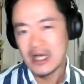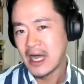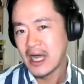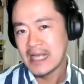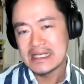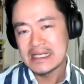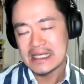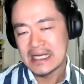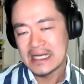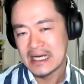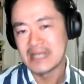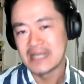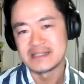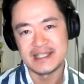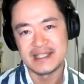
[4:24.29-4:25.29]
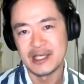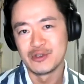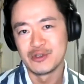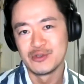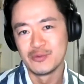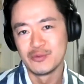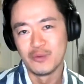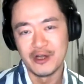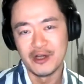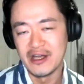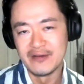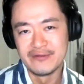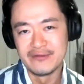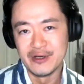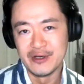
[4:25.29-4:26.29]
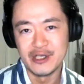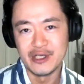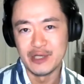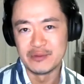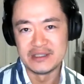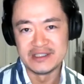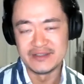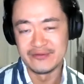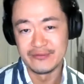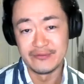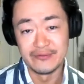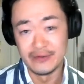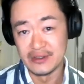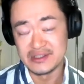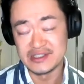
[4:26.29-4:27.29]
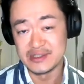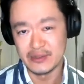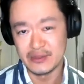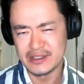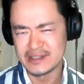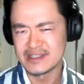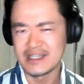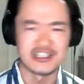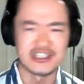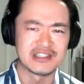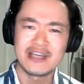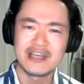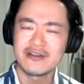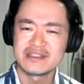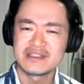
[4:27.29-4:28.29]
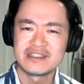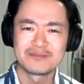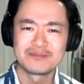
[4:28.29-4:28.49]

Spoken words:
I can't tell you what a Virgo is versus what a Sagittarius is,